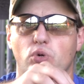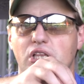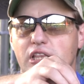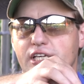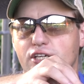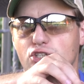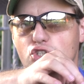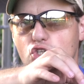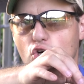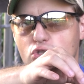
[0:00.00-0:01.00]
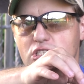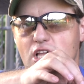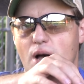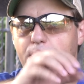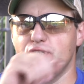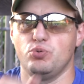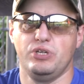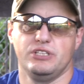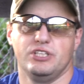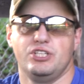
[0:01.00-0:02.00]
with little to no slop
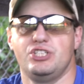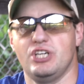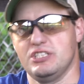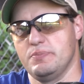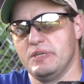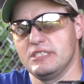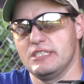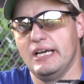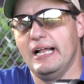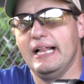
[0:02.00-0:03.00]
between the adjustments.